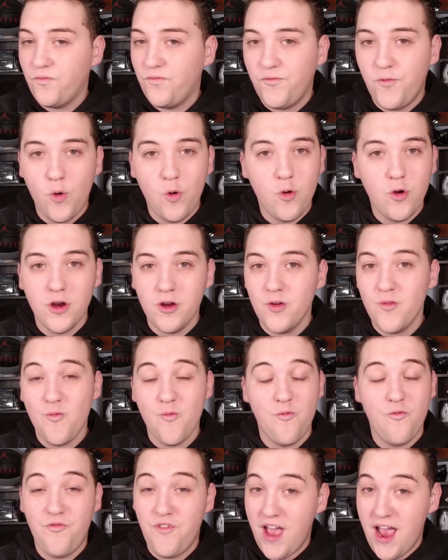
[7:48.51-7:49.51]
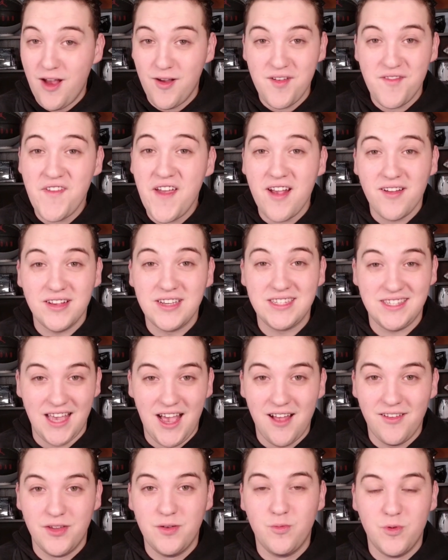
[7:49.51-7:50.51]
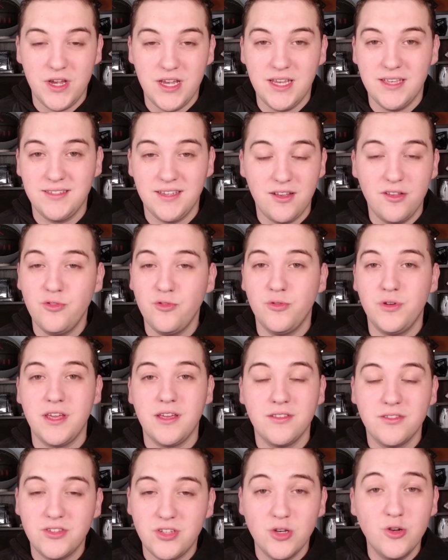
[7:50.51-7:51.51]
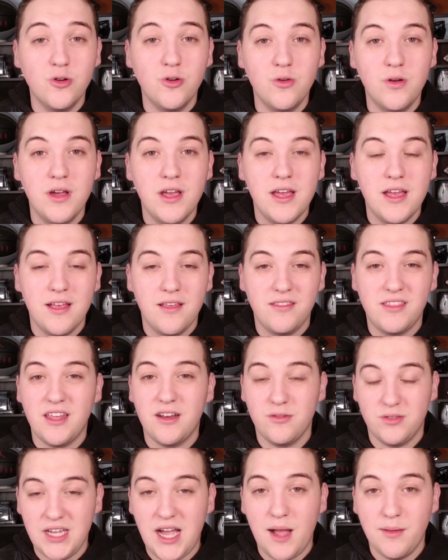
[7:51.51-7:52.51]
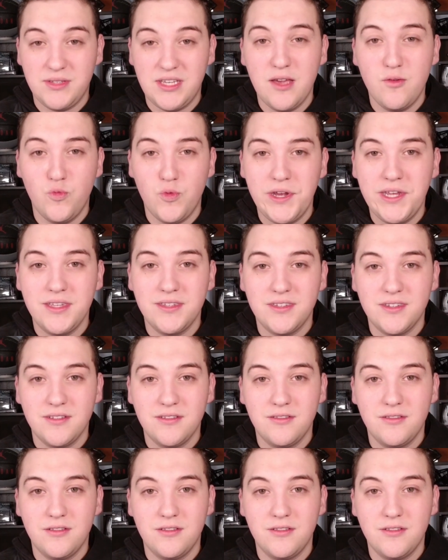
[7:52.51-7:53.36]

Four very, very solid wins, including two that are top 10 wins.